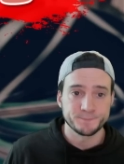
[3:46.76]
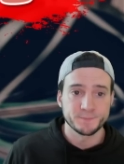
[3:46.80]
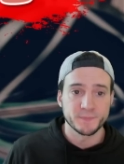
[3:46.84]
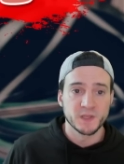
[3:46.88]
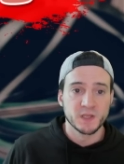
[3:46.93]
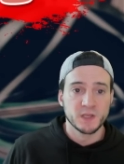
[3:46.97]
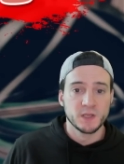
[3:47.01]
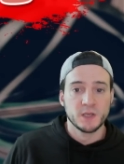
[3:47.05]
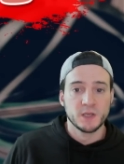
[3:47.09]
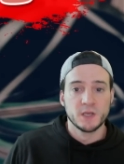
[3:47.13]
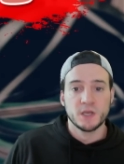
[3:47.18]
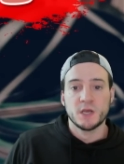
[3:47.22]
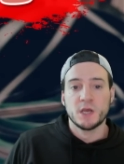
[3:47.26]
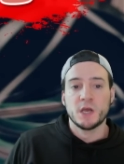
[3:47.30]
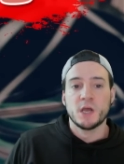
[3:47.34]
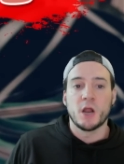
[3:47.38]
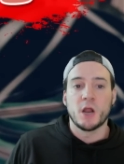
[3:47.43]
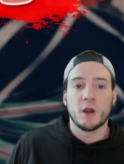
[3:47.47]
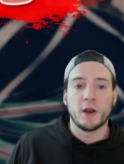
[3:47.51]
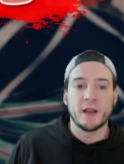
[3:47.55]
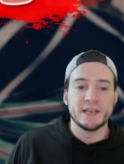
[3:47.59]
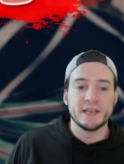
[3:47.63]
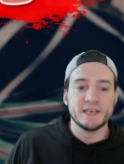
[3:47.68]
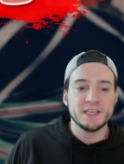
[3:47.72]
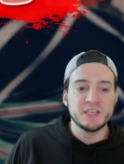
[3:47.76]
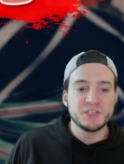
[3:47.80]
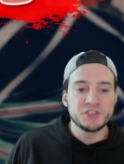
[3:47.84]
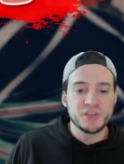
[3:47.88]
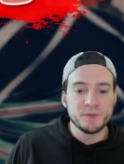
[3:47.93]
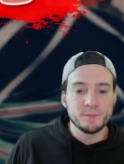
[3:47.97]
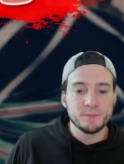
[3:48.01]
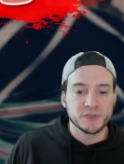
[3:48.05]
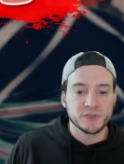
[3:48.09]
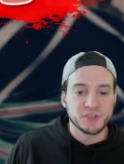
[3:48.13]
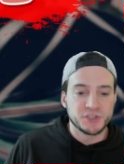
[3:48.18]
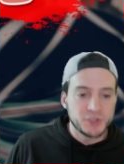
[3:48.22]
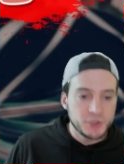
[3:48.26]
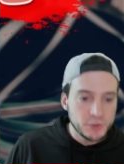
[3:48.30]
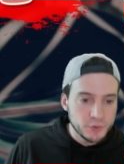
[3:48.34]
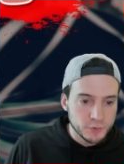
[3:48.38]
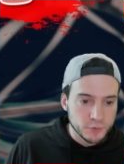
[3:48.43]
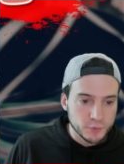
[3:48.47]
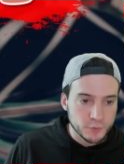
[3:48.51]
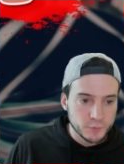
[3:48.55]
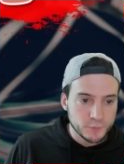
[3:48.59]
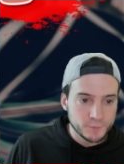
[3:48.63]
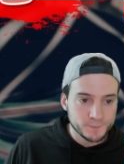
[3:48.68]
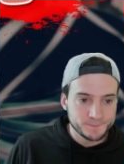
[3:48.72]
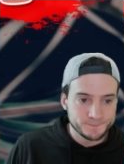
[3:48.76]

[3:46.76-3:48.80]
All right, niche number two